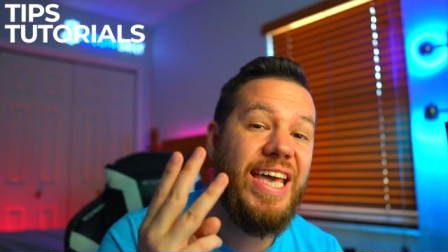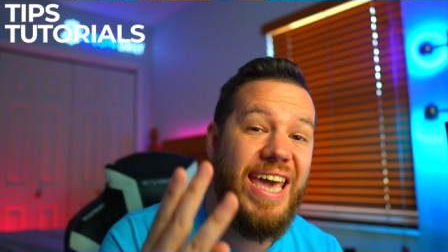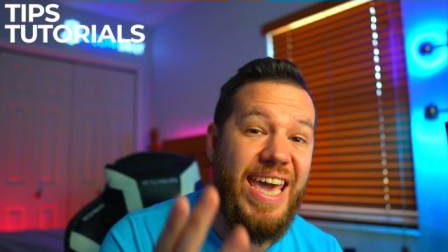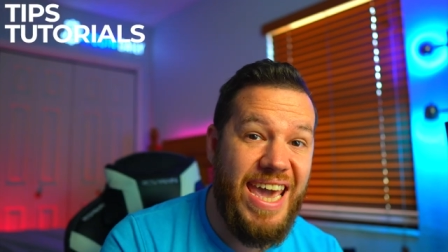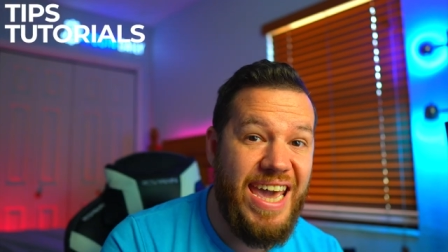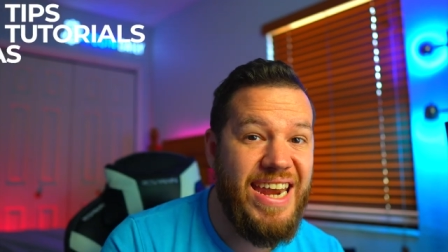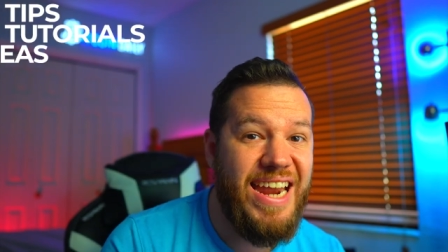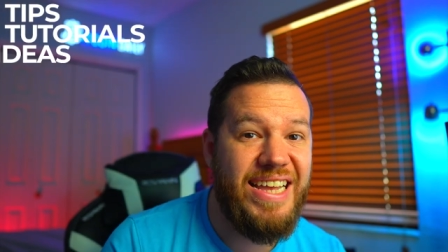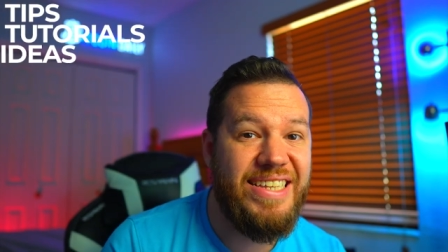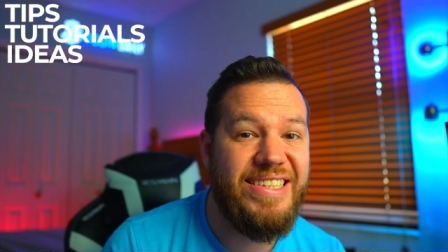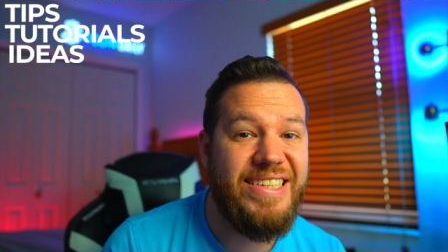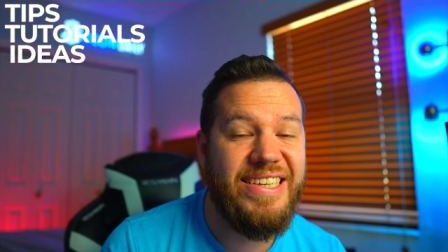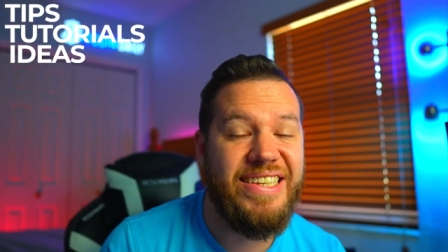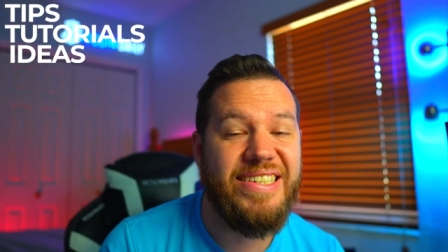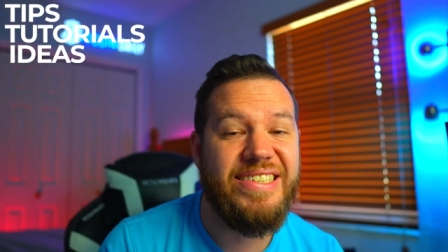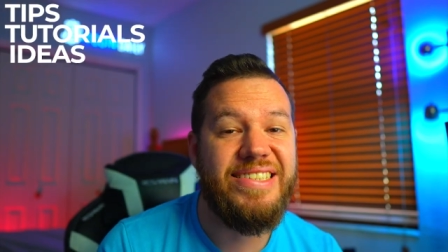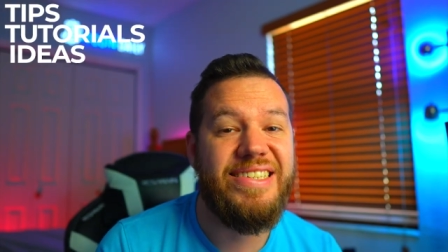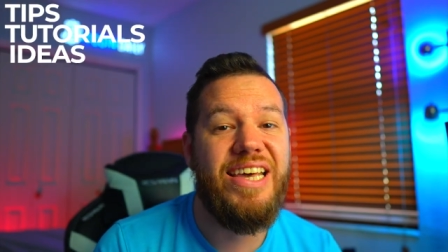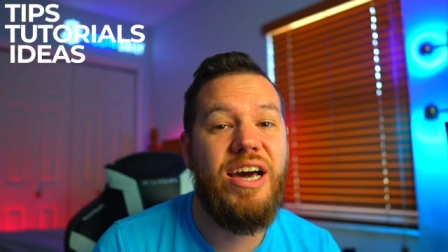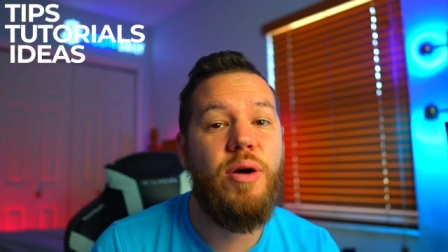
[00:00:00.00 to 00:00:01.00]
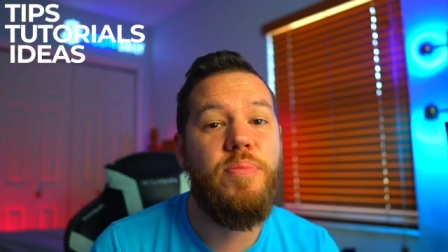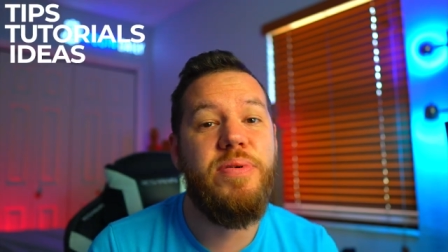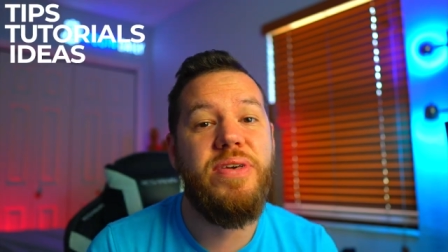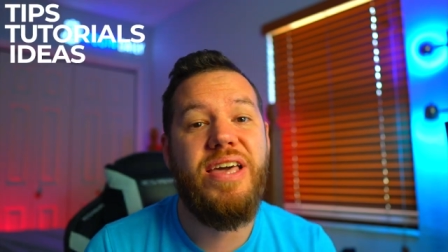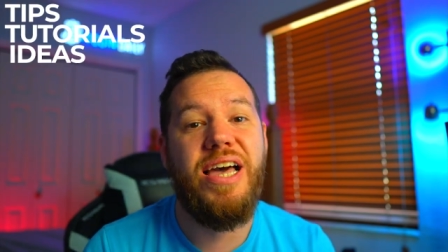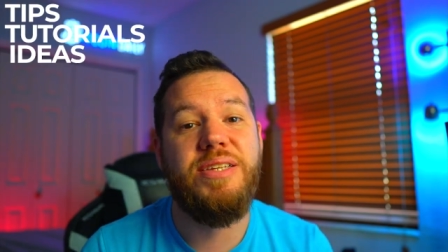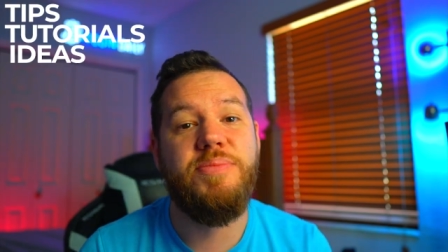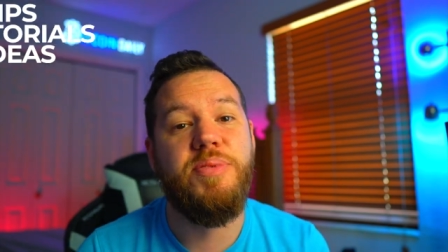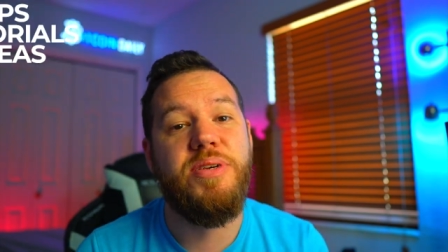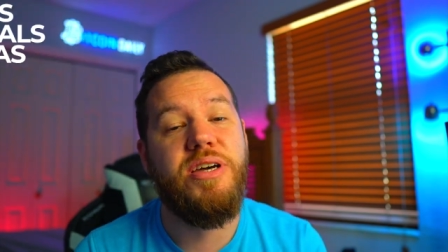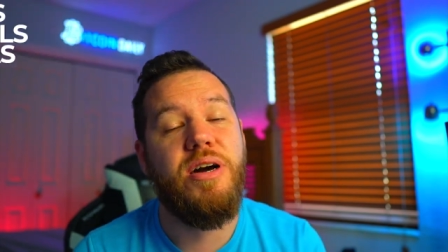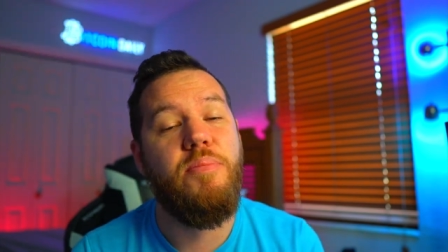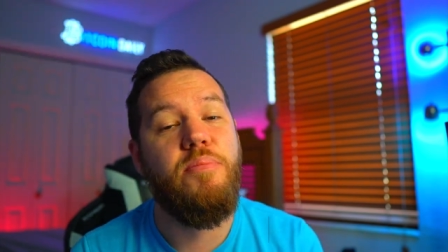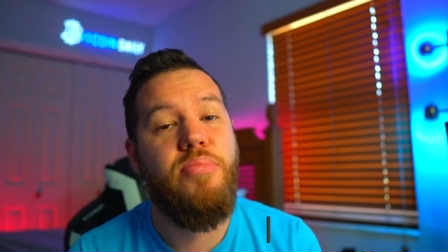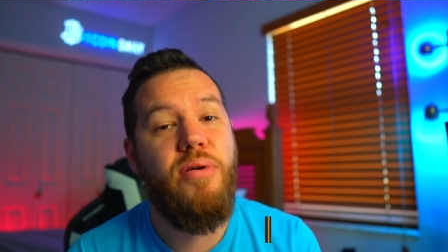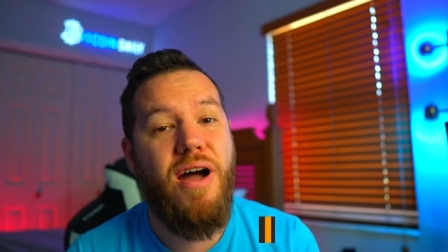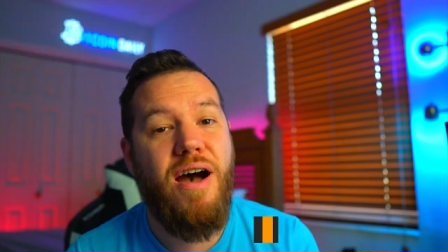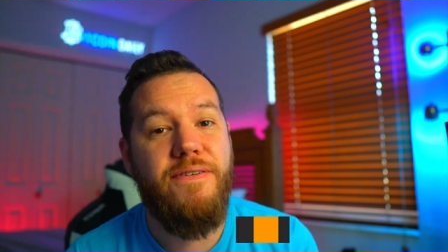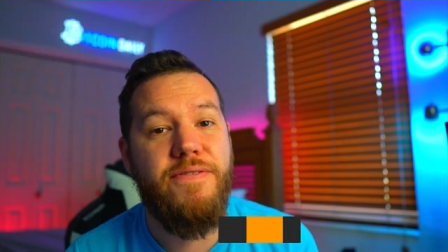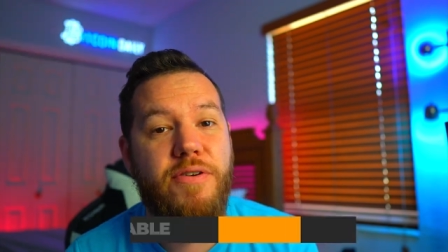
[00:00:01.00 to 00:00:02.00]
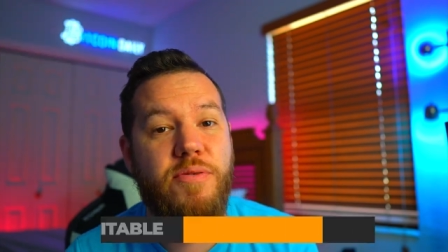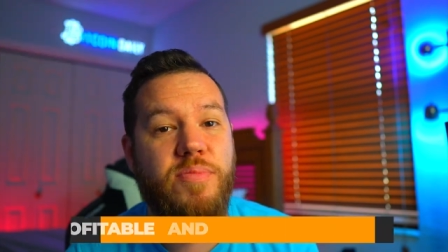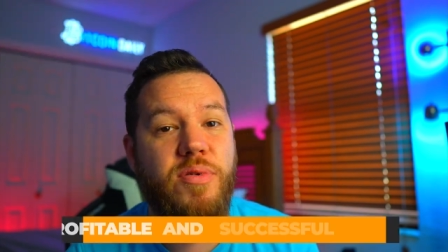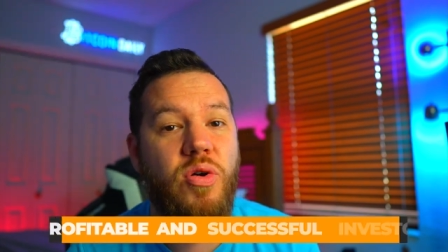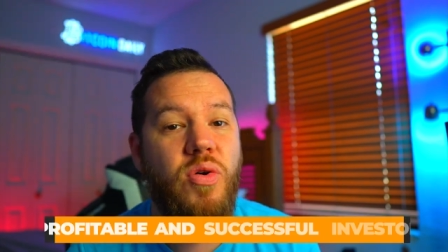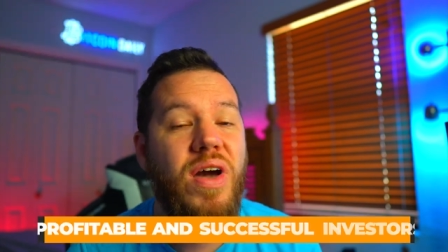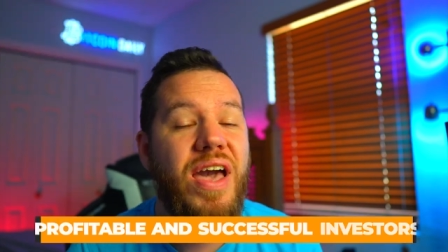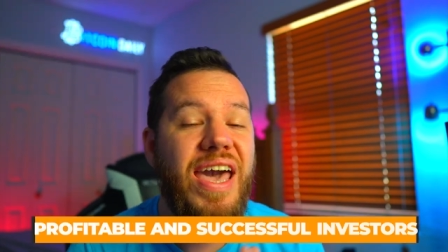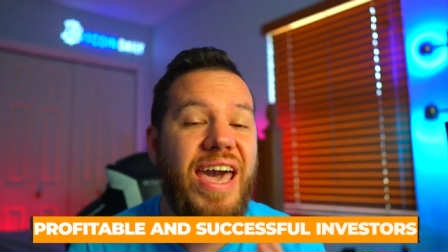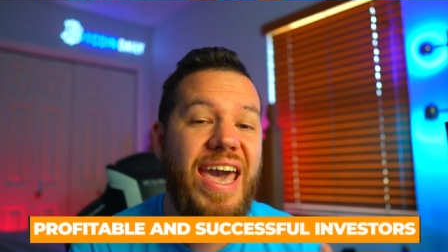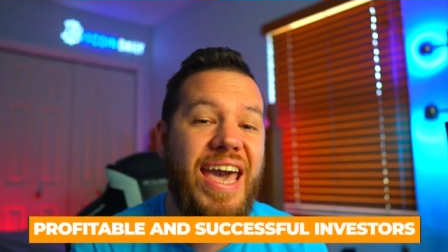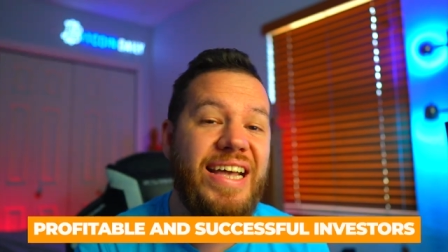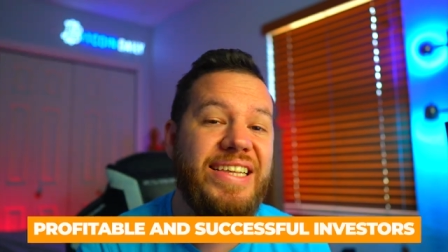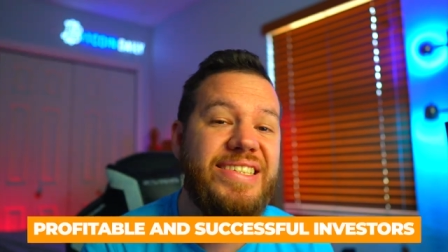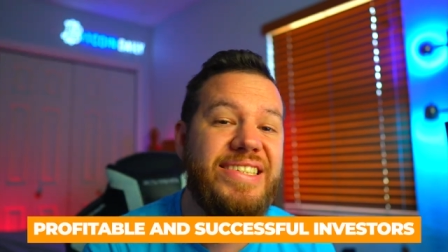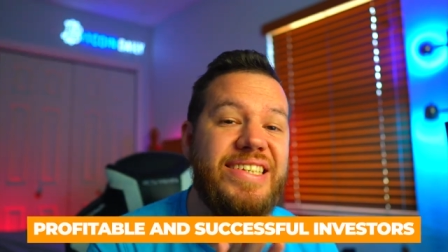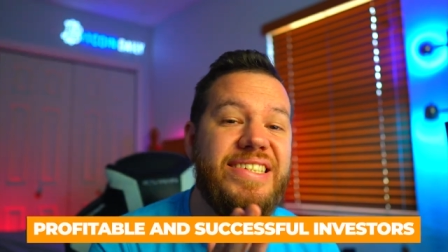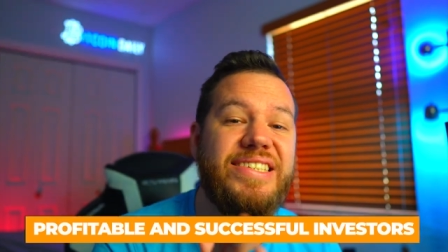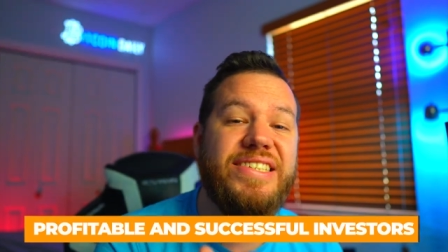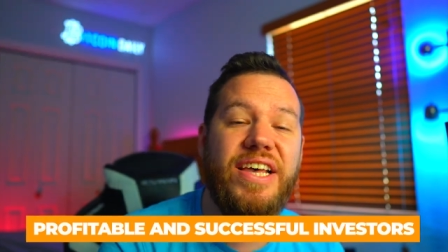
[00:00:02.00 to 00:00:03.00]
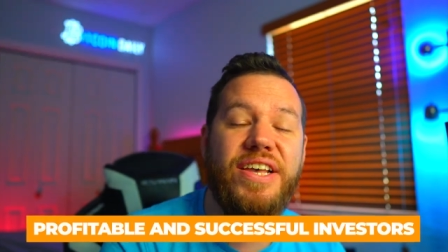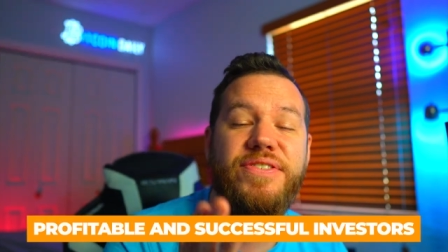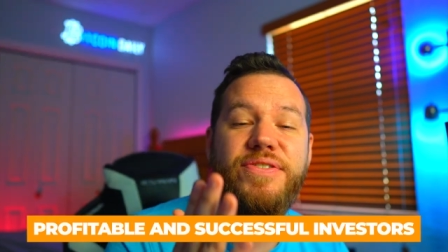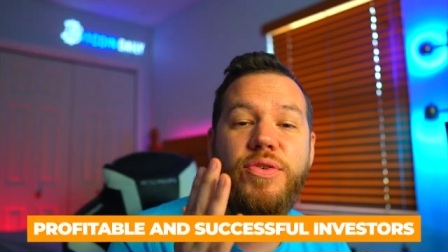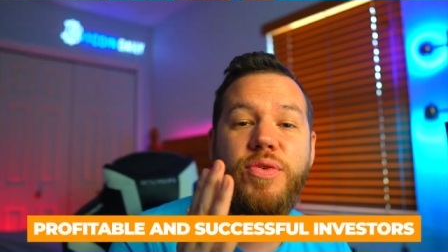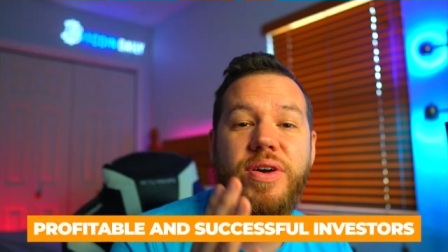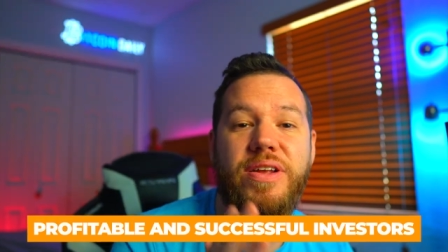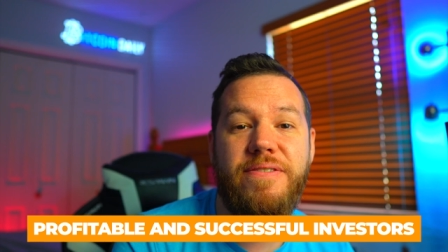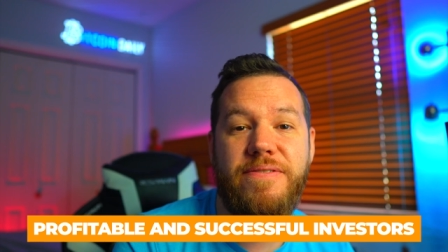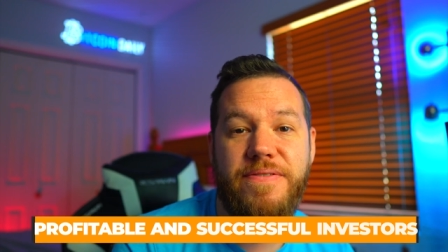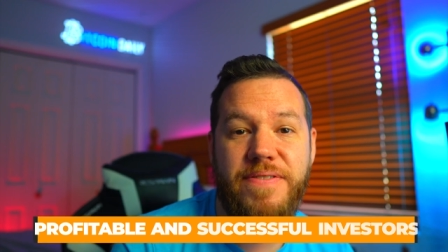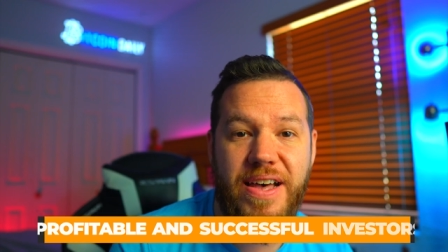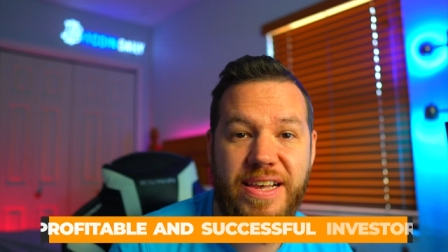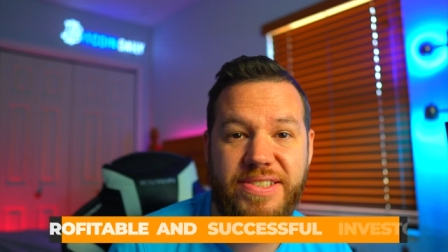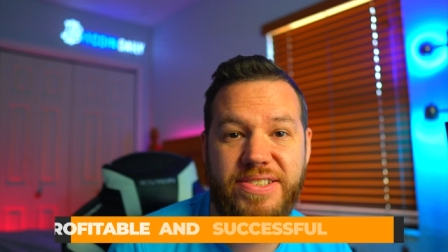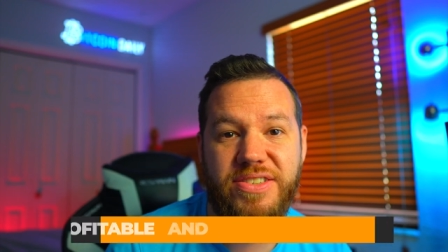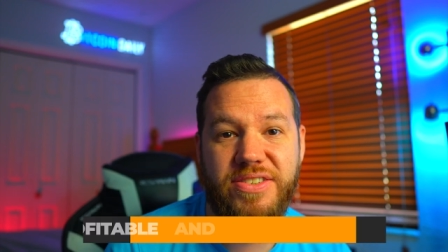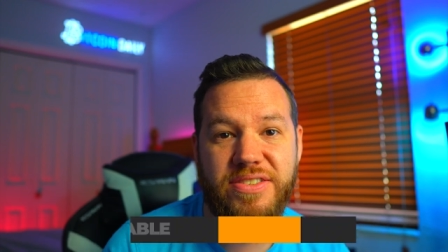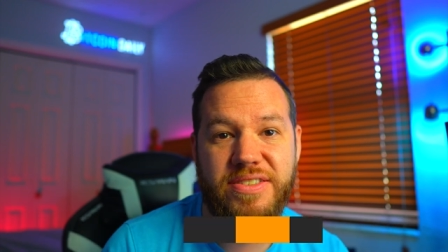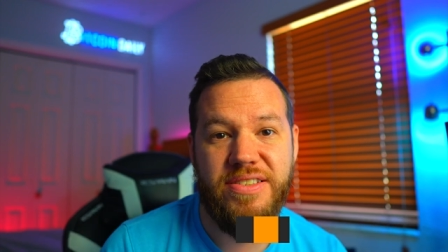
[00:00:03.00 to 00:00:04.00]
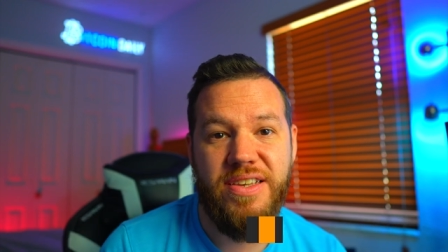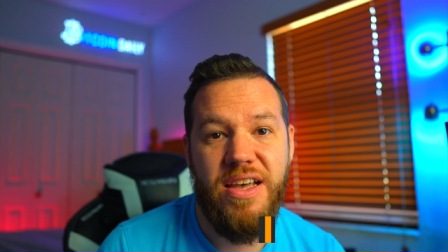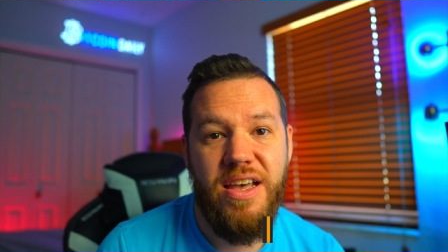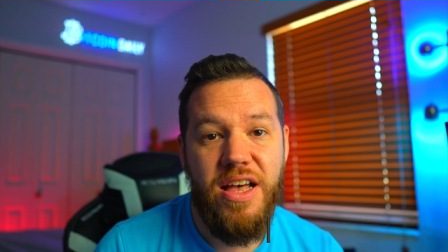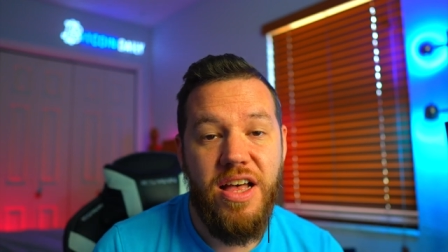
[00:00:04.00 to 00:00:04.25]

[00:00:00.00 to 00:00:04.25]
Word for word: and ideas to help you guys become profitable and successful investors.